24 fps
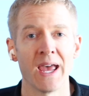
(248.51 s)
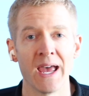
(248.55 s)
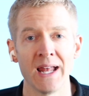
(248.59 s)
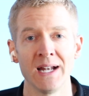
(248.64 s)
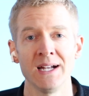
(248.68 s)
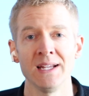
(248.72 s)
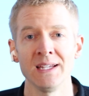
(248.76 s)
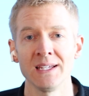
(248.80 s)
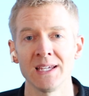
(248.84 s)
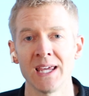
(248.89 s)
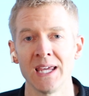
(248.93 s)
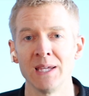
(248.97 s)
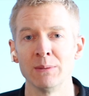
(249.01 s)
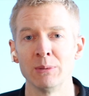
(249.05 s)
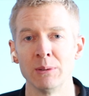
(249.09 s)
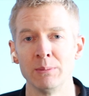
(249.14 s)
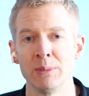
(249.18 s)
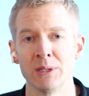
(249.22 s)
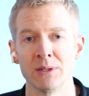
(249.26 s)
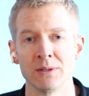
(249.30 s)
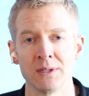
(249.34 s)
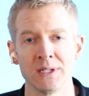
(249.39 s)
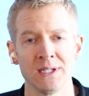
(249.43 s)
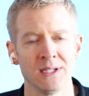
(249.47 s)
editing
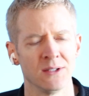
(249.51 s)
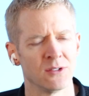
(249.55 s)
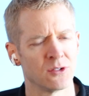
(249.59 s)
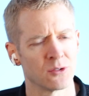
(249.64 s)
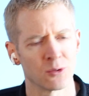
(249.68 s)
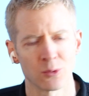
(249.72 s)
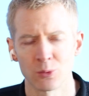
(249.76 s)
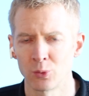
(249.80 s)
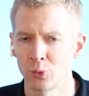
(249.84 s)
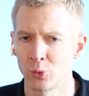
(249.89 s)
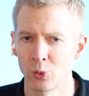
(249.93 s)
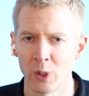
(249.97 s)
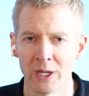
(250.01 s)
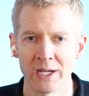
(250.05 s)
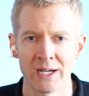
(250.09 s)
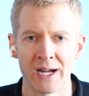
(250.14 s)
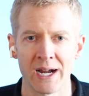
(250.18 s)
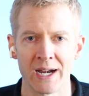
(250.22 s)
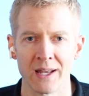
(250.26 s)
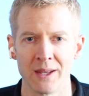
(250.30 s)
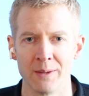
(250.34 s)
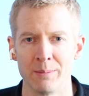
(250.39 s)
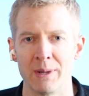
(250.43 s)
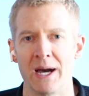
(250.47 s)
capabilities right
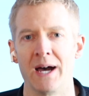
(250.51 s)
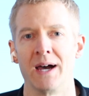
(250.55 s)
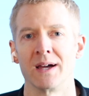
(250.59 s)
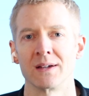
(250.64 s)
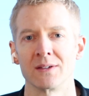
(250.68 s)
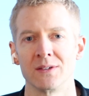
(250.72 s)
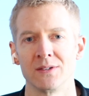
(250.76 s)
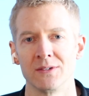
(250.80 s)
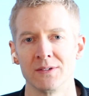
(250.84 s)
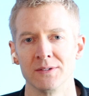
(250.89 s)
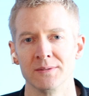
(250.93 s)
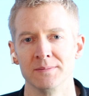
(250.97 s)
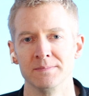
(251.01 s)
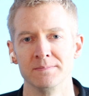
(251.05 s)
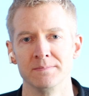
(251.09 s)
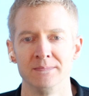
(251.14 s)
out of the box.